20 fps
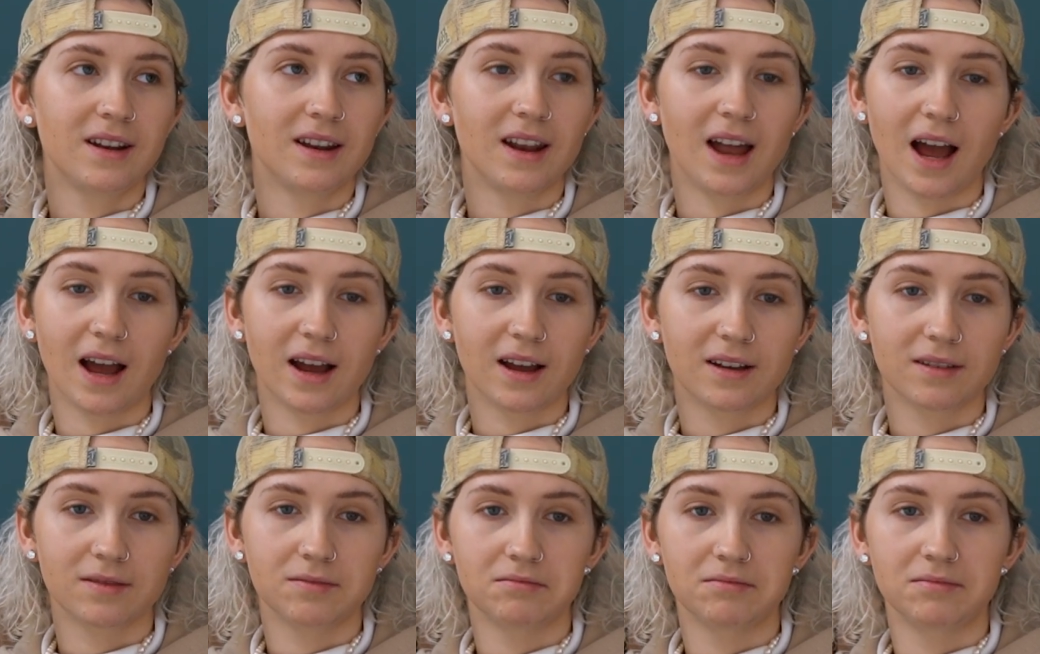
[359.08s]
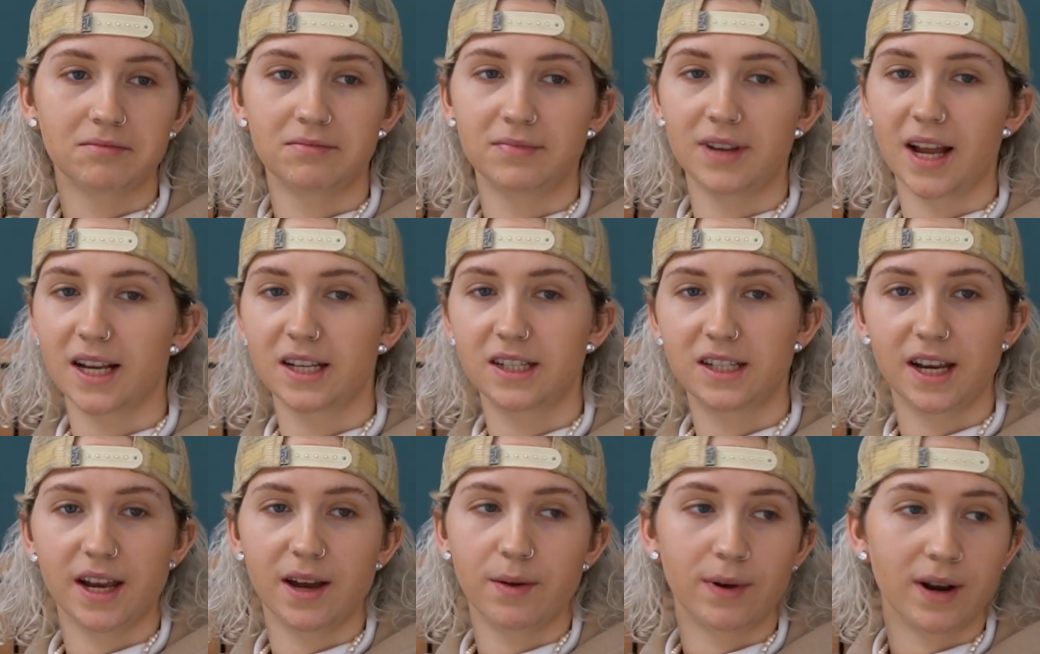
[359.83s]
like next
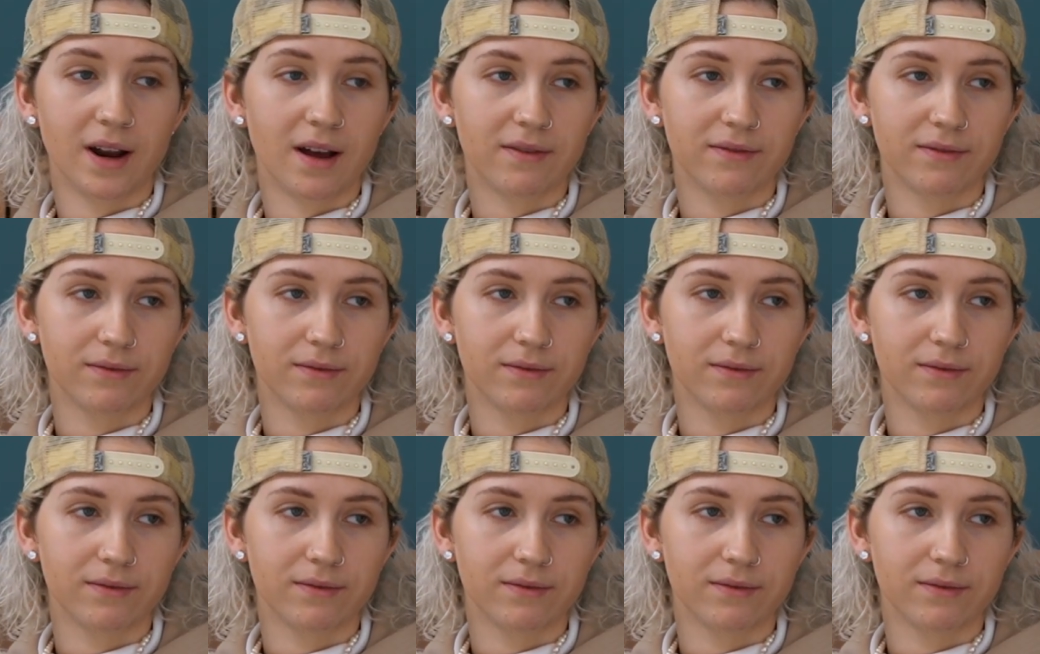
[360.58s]
year when